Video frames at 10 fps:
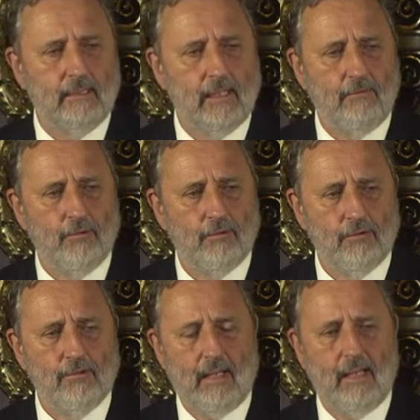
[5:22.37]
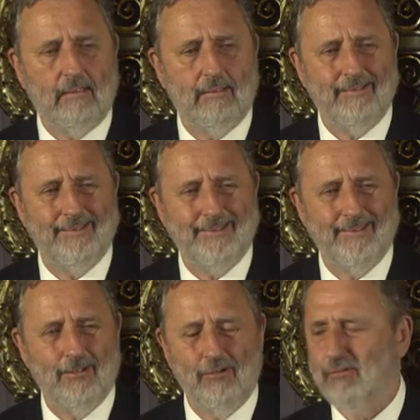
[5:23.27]
if you look at
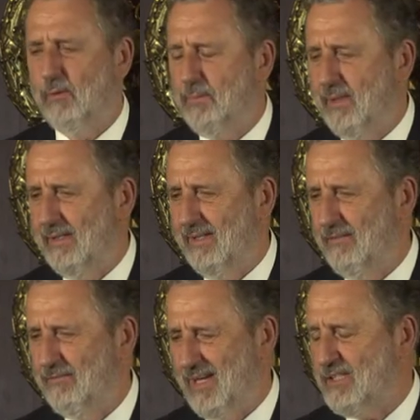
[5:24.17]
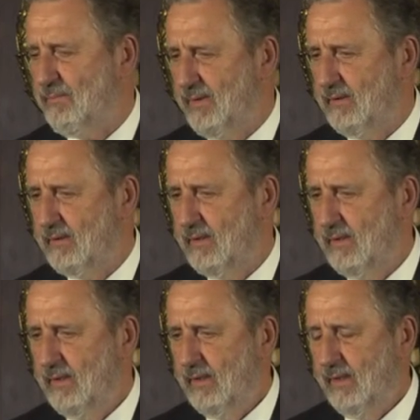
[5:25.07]
European investment
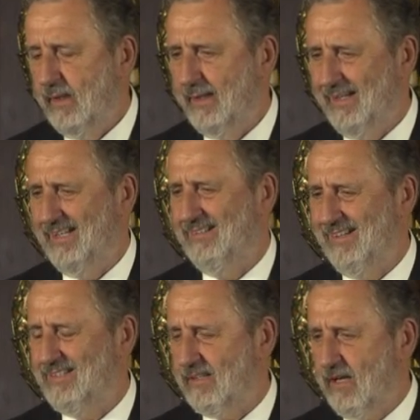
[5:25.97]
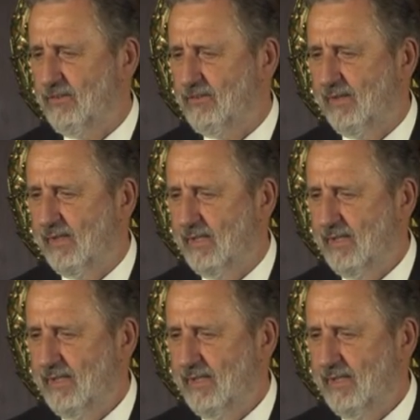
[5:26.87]
in this country,